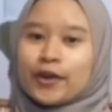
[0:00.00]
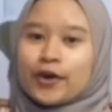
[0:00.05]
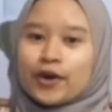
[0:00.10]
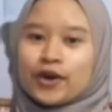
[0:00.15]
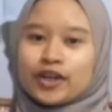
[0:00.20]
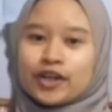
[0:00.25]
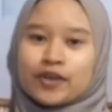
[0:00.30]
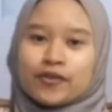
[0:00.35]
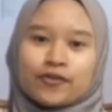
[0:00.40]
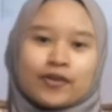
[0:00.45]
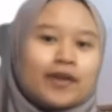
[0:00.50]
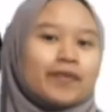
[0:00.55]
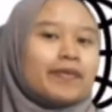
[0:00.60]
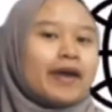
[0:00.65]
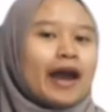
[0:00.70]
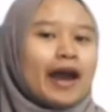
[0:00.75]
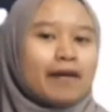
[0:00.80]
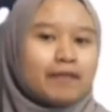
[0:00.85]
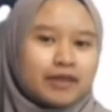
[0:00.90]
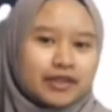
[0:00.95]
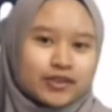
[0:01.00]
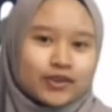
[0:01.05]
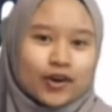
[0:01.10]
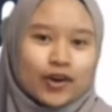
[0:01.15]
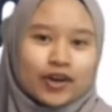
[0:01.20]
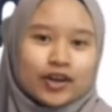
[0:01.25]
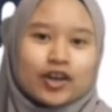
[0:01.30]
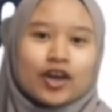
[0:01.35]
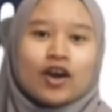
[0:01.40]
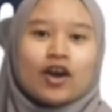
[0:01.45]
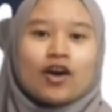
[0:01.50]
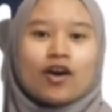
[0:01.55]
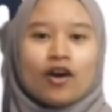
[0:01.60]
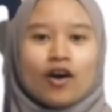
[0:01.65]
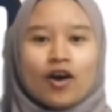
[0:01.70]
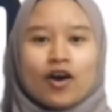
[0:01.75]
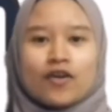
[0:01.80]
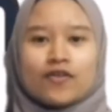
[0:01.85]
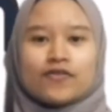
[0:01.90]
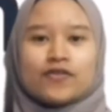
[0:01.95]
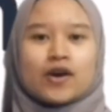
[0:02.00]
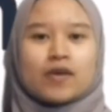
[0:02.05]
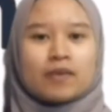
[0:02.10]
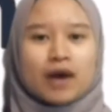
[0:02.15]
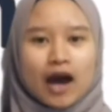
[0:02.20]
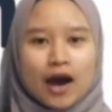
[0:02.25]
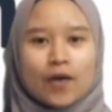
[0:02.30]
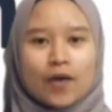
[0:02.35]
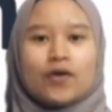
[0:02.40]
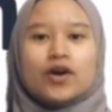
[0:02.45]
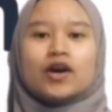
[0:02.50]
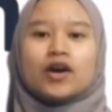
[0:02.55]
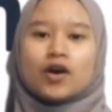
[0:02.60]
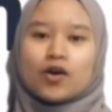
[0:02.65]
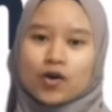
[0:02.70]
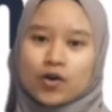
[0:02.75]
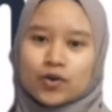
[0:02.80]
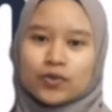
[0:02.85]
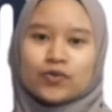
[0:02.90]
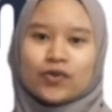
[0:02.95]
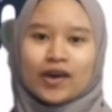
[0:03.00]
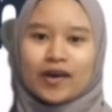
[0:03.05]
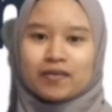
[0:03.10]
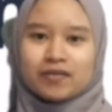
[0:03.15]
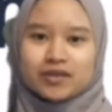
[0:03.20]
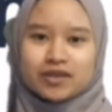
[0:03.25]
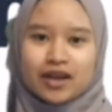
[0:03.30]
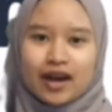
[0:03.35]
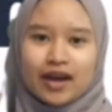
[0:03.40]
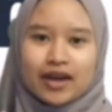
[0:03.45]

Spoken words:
order from Amazon or from our own website